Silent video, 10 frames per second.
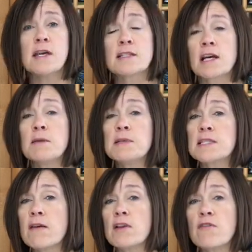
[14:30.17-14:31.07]
It's going to be
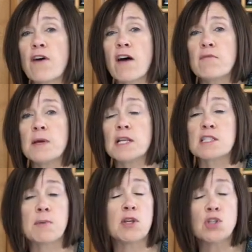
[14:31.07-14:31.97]
75
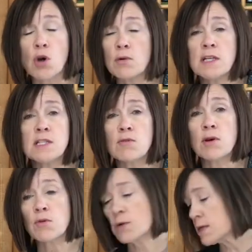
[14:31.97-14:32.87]
minutes, but you don't need to
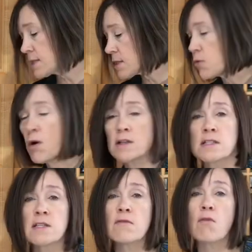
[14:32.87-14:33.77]
increase the
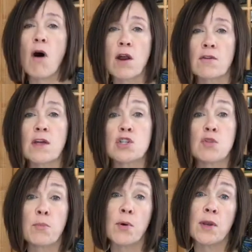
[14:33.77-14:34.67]
quantity of water that you
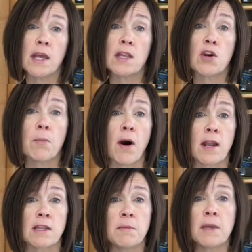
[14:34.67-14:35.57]
put in your pot
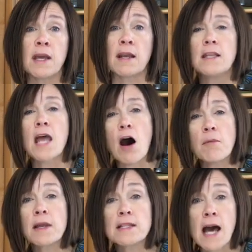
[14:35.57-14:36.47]
at the beginning. Now I'm
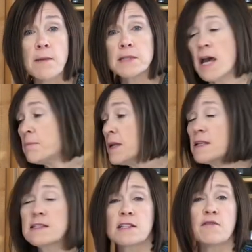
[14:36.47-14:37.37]
going to time 10
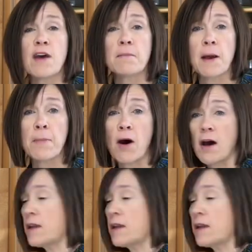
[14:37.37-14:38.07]
minutes to vent my pot.